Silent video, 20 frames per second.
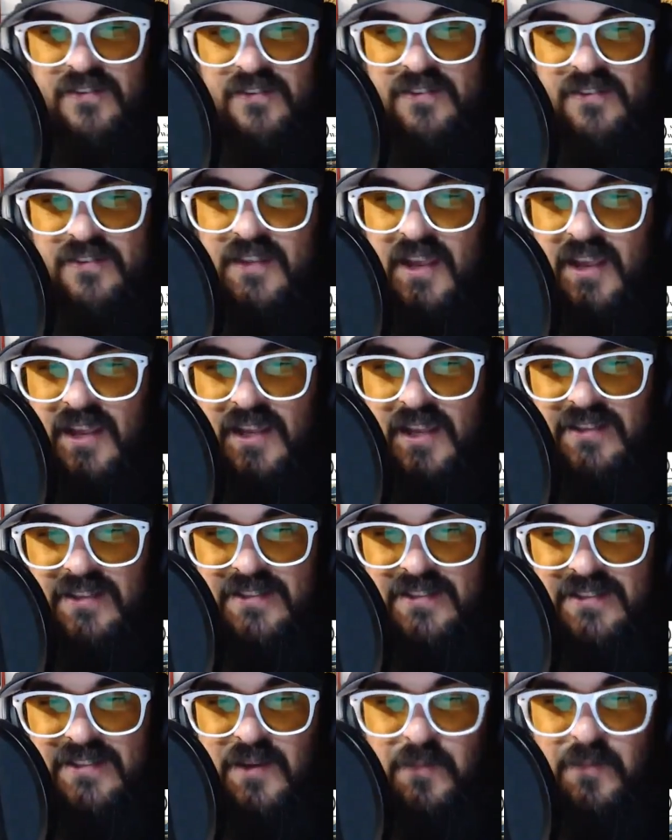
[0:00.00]
Dang,
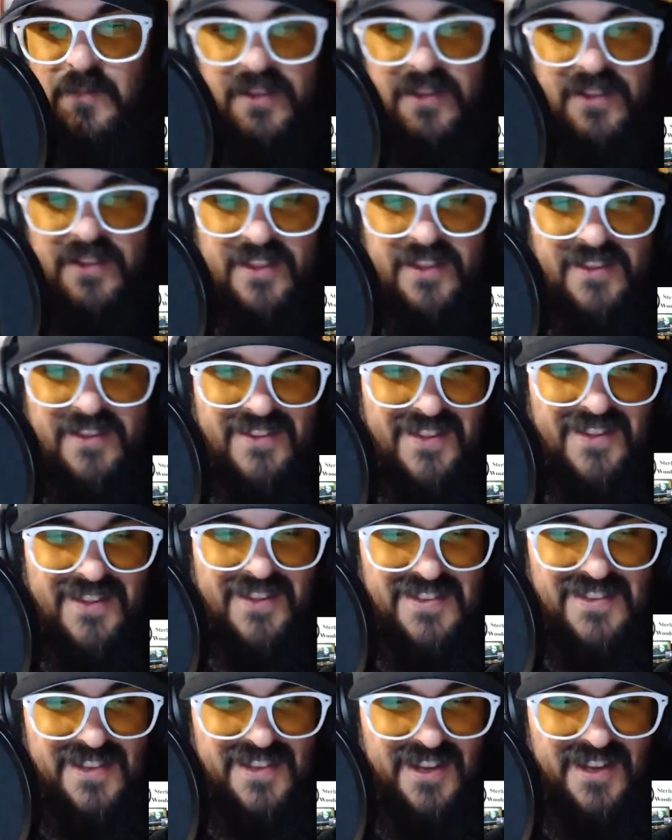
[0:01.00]
Skippy, that's the
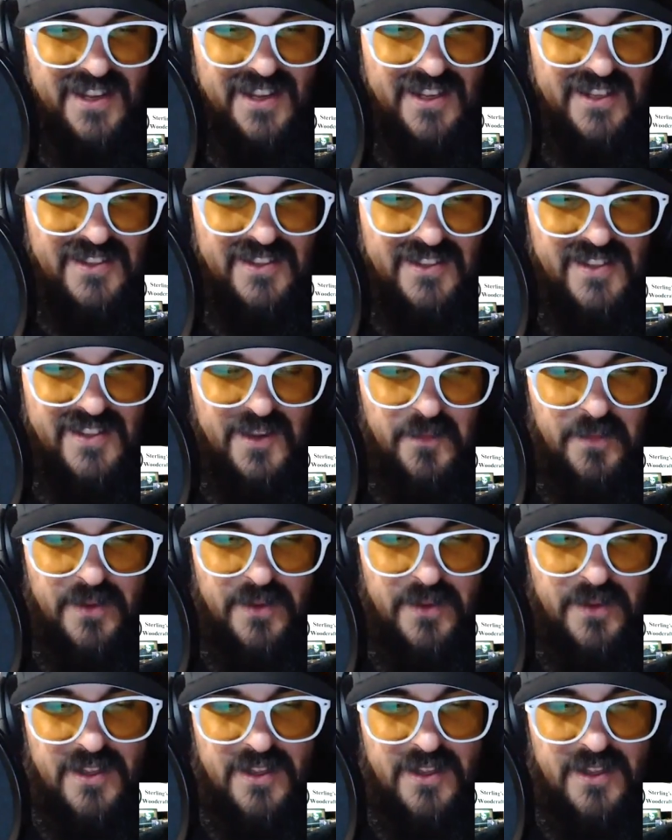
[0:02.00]
inside Skippy.